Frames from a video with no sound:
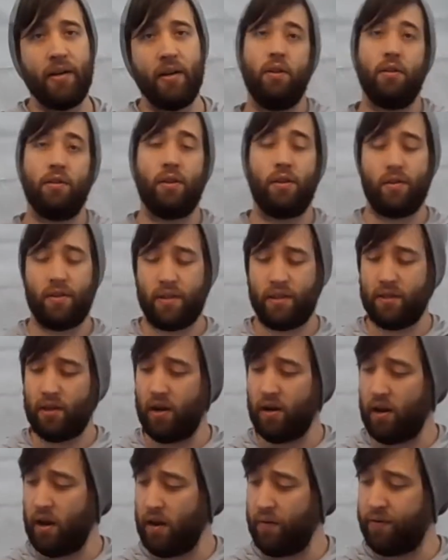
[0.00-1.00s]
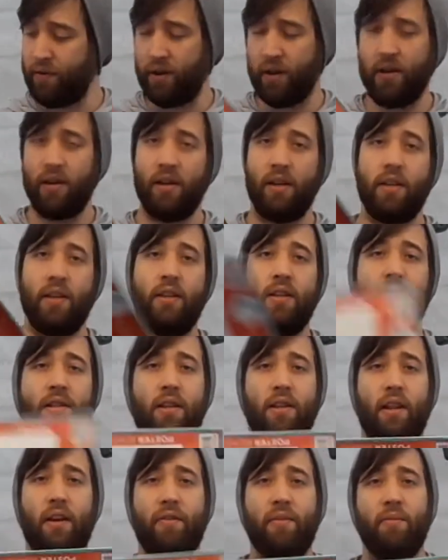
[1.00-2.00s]
So to start off, you're going to need these
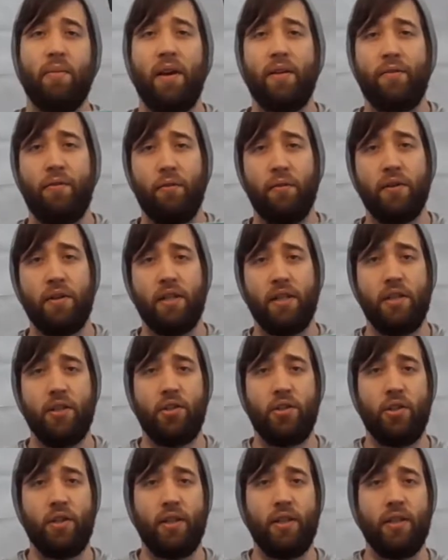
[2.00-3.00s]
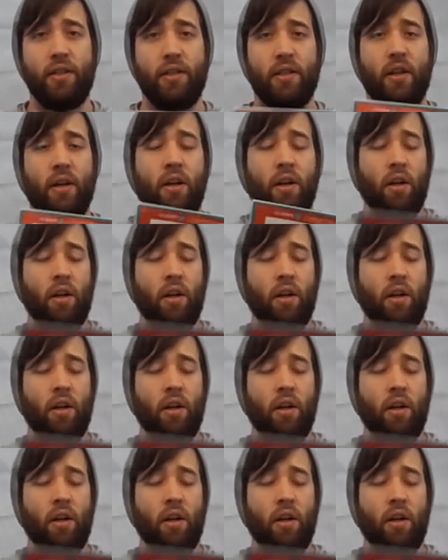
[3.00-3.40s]
11 by 14 sheets.